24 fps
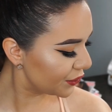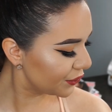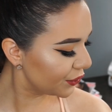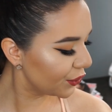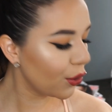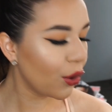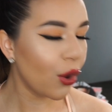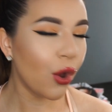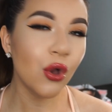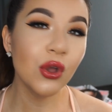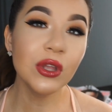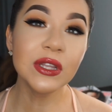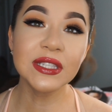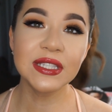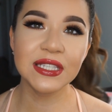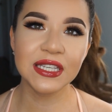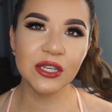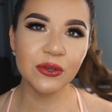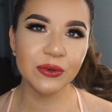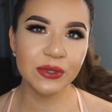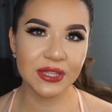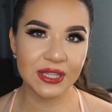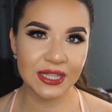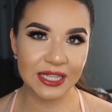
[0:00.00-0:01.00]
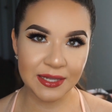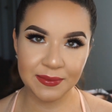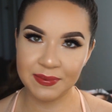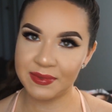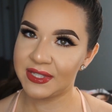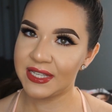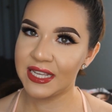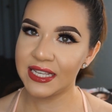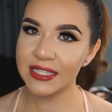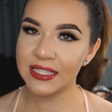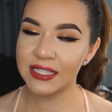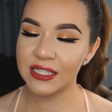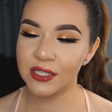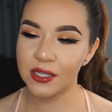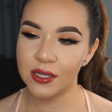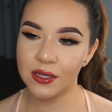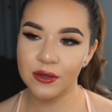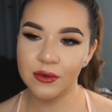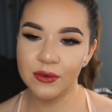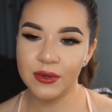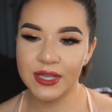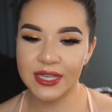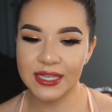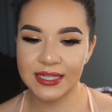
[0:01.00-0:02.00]
the whole deal with lip sense
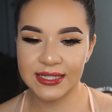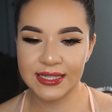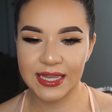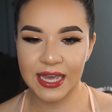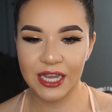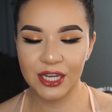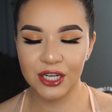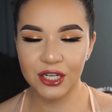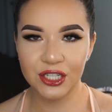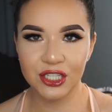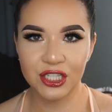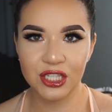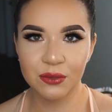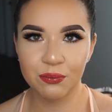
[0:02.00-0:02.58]
though is that you're